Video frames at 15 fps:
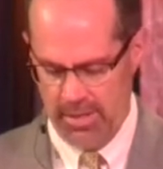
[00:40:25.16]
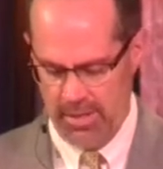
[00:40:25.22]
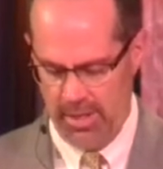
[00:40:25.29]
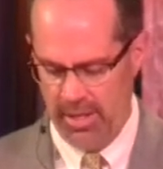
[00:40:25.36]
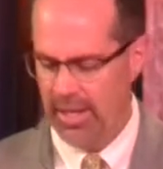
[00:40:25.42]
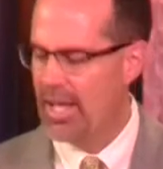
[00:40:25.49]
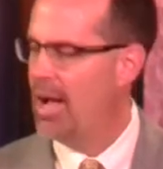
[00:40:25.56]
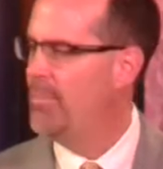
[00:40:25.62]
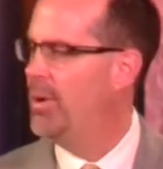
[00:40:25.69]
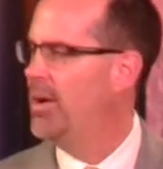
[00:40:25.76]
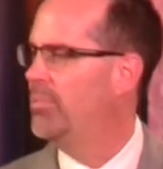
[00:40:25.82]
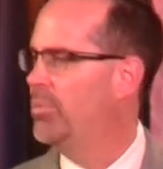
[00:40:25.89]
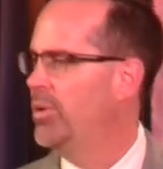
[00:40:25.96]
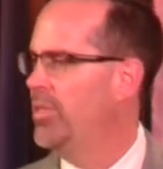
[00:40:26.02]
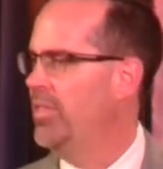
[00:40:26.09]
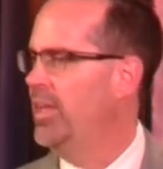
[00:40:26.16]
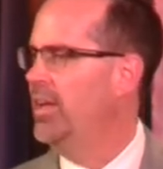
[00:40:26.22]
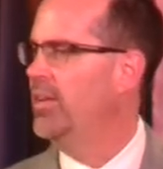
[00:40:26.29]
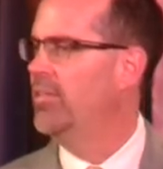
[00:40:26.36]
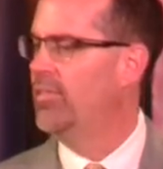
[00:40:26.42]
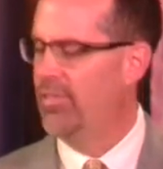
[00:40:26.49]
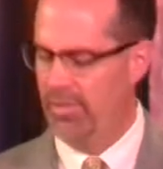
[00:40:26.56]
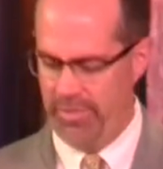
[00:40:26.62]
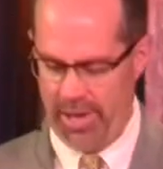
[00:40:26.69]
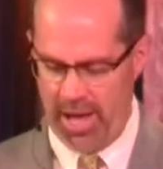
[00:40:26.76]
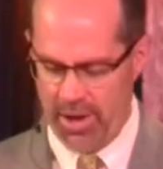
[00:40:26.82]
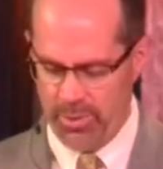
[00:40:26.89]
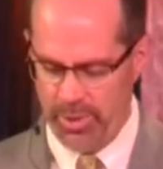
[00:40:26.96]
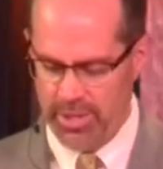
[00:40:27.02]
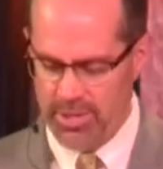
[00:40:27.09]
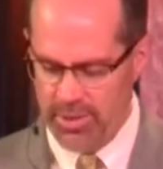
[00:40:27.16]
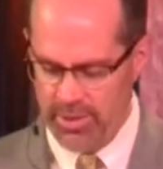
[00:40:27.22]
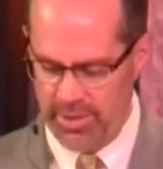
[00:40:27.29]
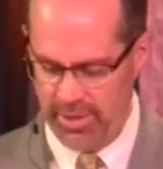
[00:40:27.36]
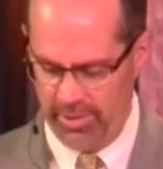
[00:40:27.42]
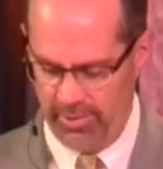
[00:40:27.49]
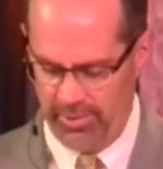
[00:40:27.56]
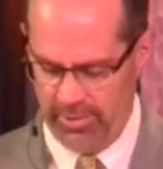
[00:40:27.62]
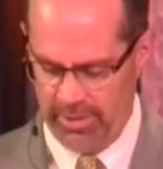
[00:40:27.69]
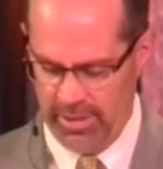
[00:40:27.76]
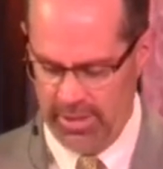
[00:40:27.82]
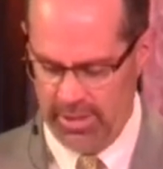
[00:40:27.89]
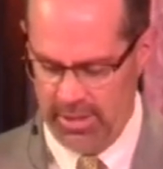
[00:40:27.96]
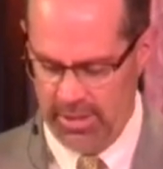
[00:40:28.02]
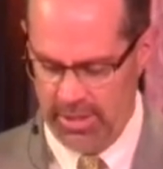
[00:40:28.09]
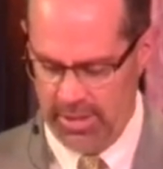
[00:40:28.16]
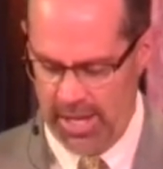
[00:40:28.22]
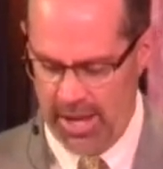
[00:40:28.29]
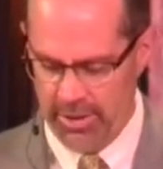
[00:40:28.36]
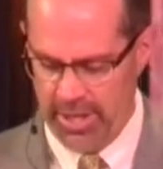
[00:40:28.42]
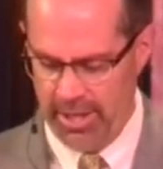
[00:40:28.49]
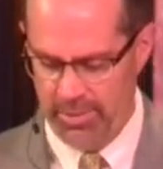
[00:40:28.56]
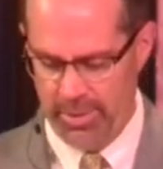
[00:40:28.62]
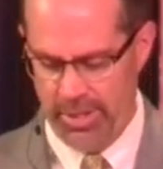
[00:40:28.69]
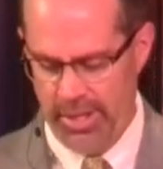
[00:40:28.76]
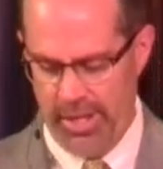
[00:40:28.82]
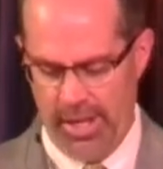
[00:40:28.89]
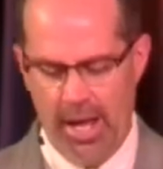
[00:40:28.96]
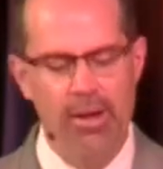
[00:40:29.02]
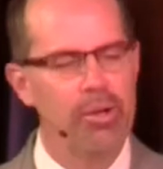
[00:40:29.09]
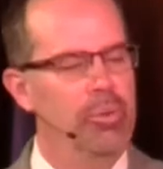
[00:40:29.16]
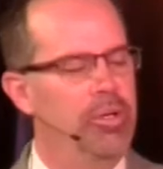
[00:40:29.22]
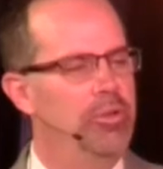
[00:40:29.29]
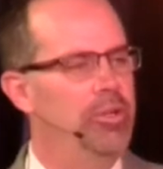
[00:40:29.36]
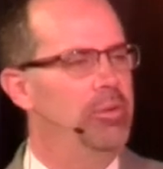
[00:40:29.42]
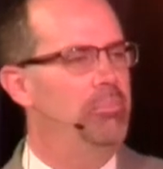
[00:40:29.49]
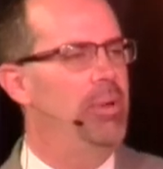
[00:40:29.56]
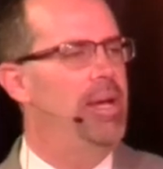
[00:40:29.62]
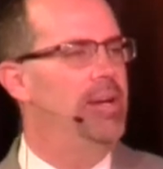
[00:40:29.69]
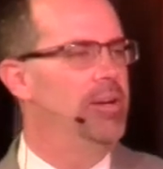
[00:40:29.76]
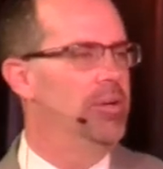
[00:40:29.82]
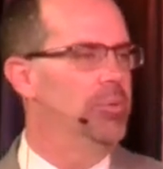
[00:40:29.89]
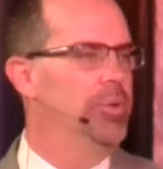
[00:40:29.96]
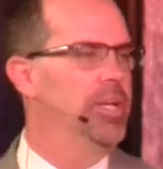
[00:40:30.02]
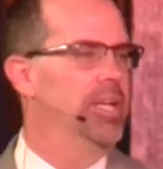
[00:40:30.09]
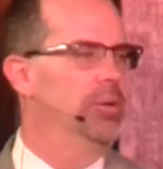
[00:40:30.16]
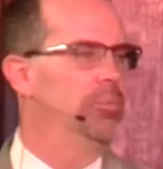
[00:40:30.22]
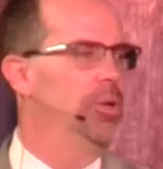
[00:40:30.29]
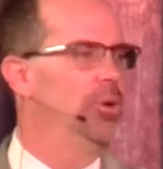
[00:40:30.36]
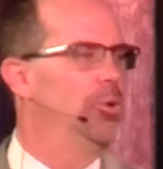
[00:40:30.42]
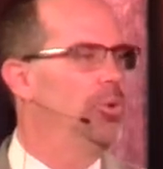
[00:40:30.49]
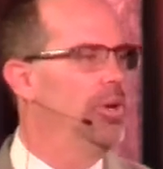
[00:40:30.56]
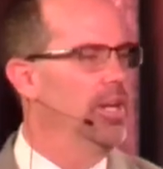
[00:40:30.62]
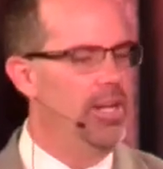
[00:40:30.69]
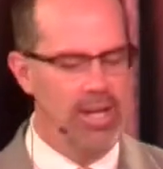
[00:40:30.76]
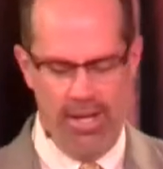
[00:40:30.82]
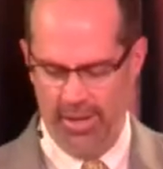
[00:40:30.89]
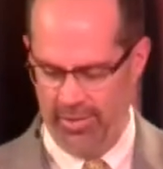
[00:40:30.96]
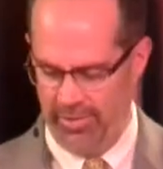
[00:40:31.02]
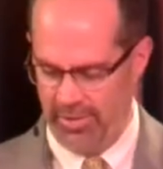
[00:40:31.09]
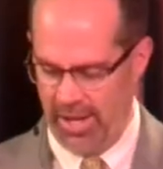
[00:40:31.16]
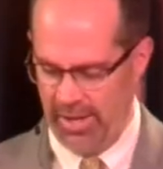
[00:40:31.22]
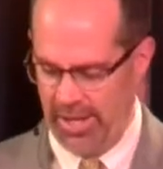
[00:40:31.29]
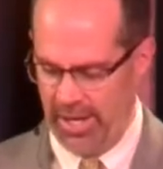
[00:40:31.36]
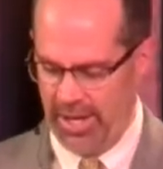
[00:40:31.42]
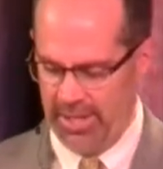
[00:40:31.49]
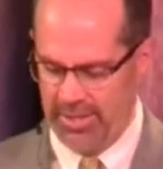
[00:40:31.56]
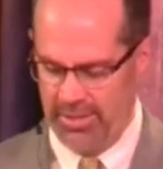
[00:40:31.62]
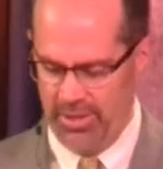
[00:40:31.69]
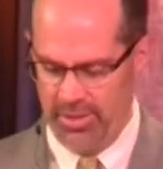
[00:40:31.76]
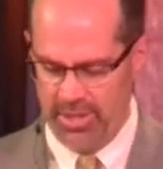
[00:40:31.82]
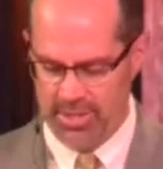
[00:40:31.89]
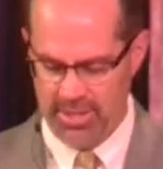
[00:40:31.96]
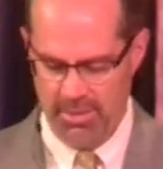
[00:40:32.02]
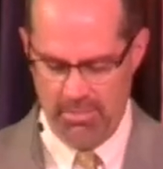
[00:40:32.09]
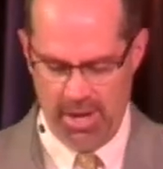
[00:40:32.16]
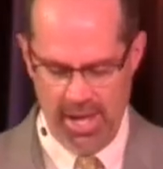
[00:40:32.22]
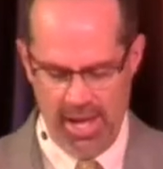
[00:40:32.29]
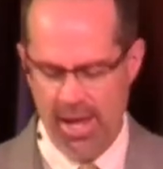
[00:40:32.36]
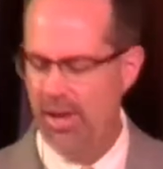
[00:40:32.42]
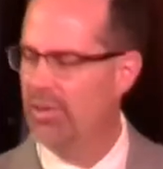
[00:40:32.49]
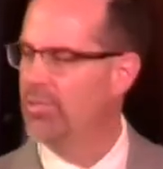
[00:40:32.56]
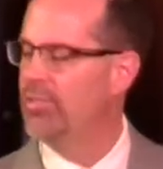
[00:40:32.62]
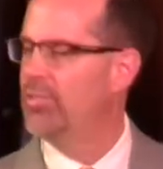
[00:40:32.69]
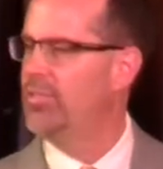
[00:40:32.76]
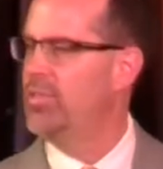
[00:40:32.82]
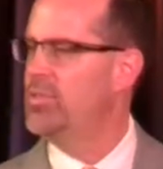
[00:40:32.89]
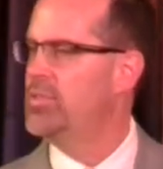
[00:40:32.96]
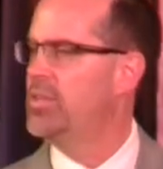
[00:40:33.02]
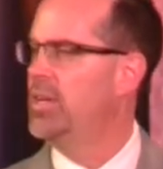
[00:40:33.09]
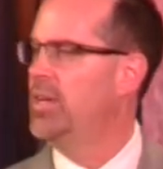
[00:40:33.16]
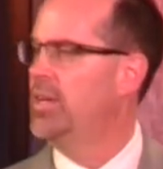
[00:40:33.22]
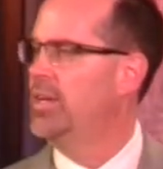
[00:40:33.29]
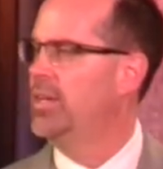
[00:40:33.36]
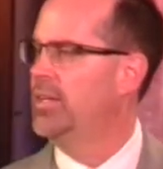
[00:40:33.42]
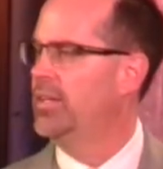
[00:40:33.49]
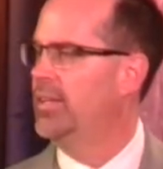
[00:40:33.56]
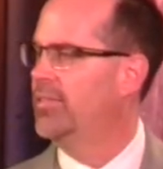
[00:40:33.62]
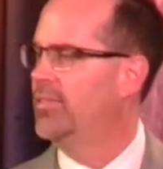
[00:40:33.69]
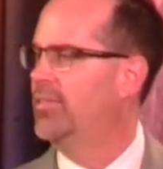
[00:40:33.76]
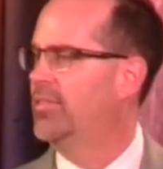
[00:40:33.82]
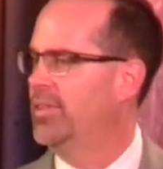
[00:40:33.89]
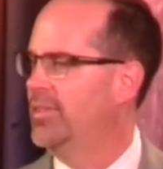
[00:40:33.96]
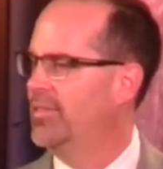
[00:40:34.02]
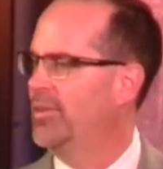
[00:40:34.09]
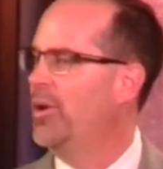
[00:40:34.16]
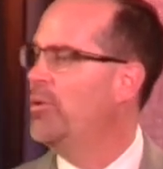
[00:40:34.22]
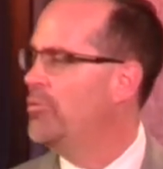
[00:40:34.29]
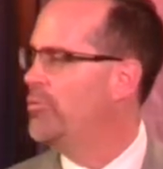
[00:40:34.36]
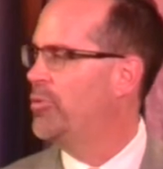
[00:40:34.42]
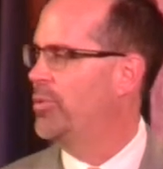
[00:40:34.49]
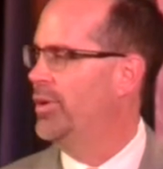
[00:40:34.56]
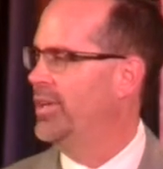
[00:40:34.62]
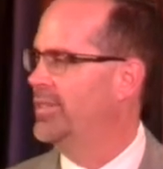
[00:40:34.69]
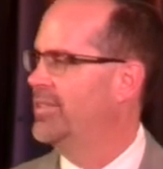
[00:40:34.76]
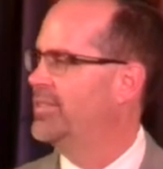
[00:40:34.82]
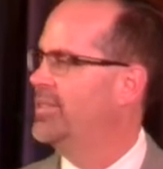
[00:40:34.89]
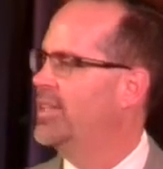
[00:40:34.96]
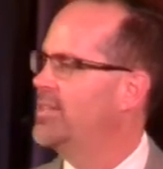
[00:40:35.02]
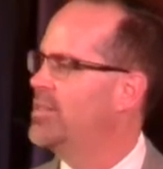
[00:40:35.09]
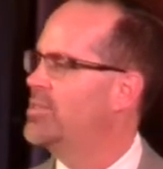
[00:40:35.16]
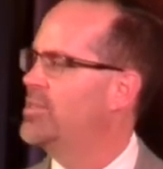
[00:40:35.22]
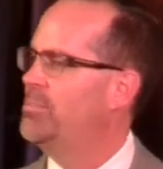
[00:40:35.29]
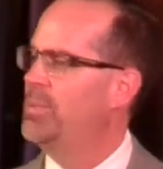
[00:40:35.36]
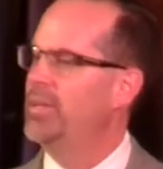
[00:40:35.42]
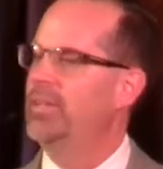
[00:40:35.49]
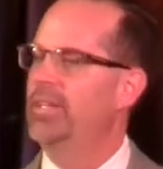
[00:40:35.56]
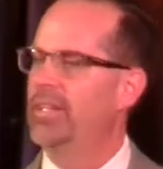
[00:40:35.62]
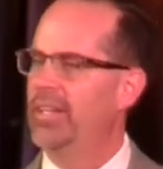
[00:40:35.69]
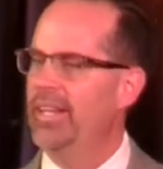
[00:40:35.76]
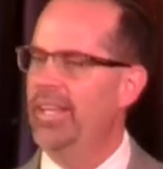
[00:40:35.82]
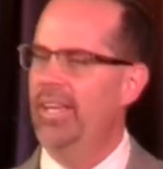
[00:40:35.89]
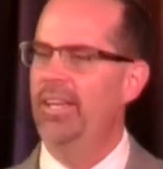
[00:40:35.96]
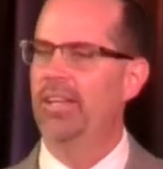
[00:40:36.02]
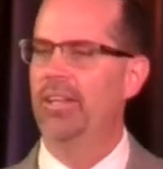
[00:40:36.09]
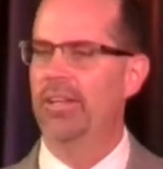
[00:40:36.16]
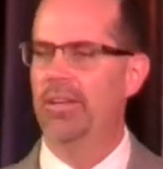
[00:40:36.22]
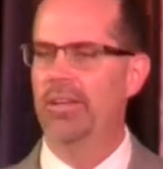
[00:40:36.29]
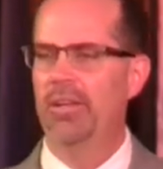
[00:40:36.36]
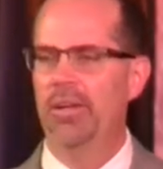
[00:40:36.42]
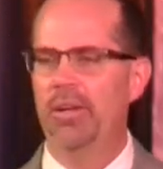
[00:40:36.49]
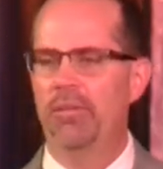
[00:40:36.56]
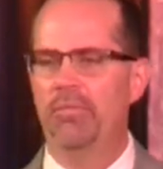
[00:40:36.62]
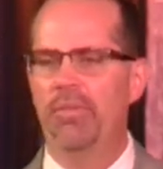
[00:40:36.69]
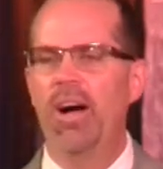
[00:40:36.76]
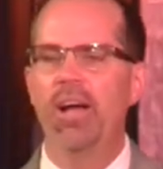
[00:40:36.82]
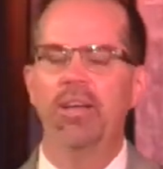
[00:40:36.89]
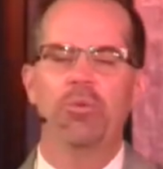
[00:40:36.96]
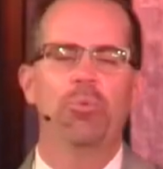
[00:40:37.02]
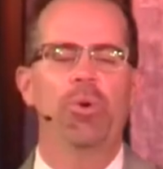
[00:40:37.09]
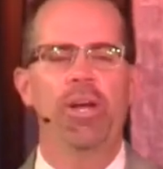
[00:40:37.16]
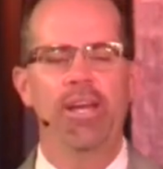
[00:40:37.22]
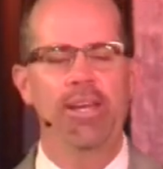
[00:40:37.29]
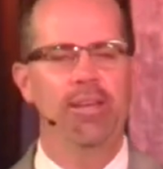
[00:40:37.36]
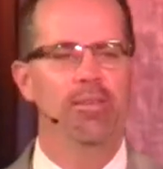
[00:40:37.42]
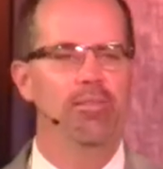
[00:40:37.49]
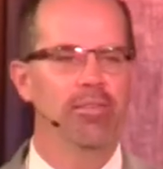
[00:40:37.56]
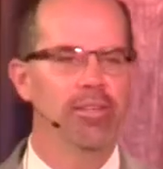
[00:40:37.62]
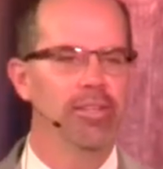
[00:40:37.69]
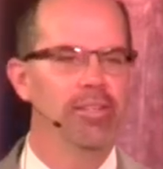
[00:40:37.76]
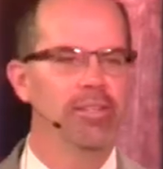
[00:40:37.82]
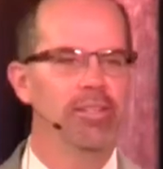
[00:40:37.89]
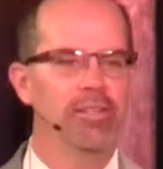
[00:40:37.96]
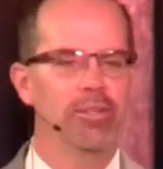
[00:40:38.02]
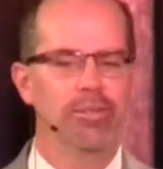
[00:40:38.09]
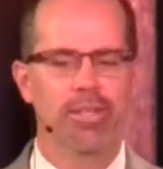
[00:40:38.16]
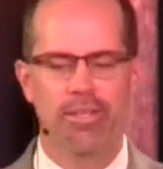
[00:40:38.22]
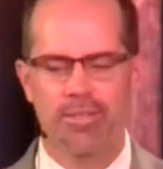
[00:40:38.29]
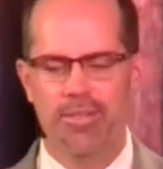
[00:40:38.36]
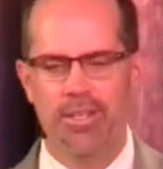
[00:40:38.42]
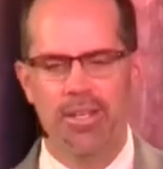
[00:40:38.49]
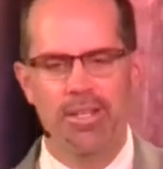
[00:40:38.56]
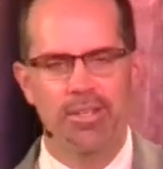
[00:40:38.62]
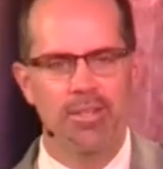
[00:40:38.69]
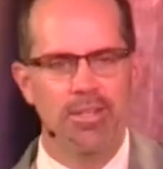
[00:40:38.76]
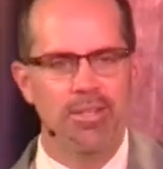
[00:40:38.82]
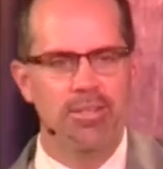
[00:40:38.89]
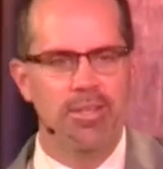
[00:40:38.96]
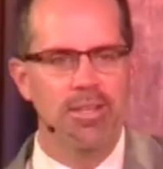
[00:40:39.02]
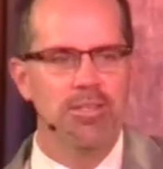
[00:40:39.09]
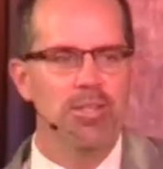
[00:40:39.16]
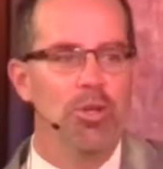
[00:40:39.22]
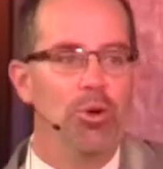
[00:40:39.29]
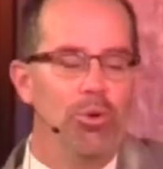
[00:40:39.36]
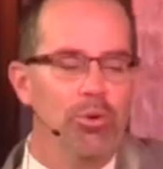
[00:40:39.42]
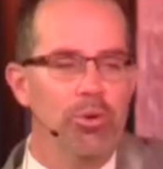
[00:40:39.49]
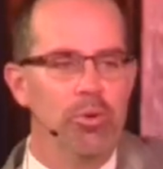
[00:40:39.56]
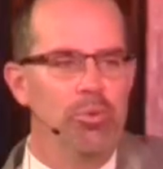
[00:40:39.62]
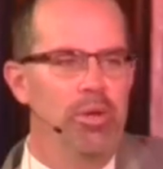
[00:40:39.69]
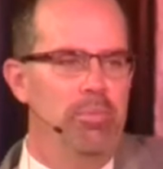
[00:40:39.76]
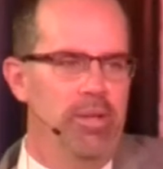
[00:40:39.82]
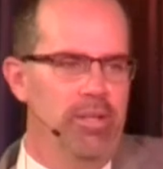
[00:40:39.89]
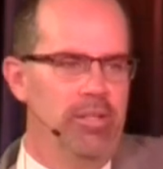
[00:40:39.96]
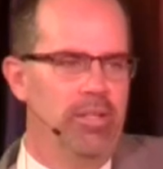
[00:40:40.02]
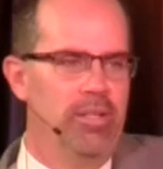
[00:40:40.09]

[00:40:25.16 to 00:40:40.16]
and come up with things of how do we do this? How can, how can we do it better? What can we organize? I, would like to do this at my house. Just let's let's go for it just let the spirit lead and find ways and you know because it, it, says the older women